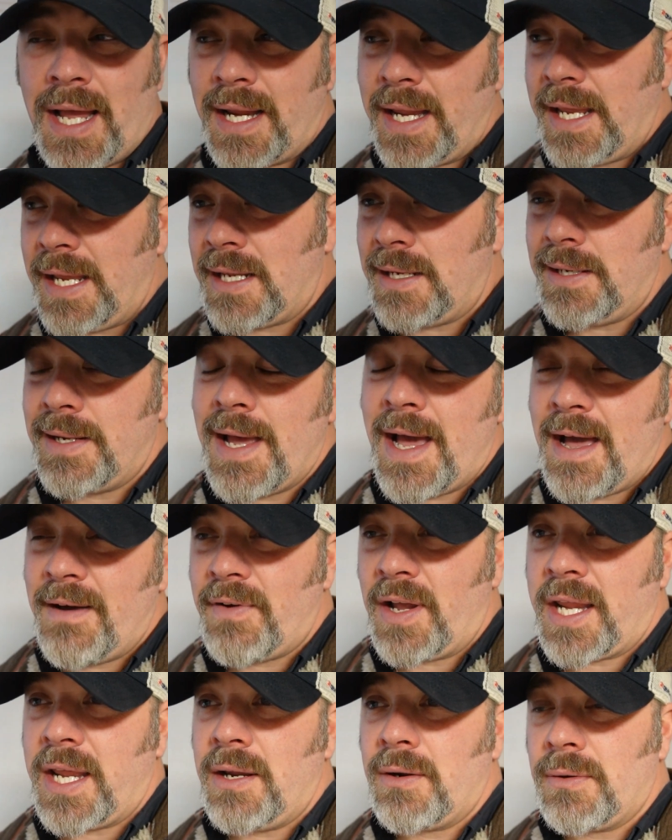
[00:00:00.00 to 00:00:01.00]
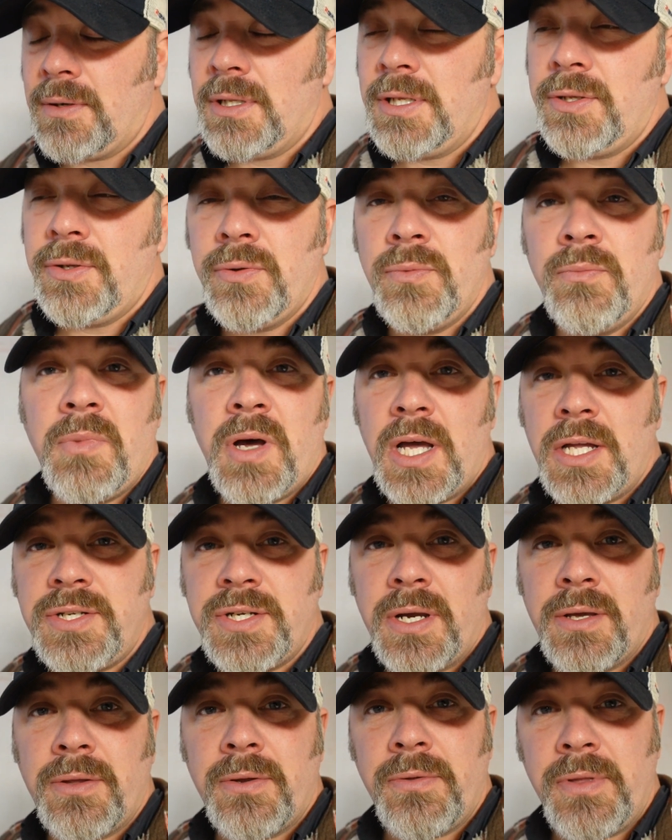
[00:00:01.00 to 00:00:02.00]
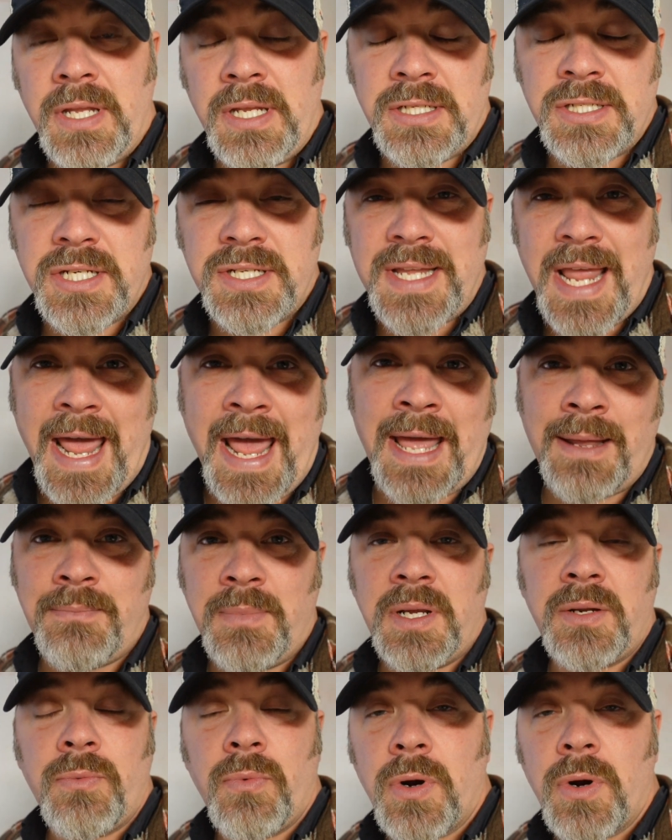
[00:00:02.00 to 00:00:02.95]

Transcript: I can't dive. I can't really do much other than just admin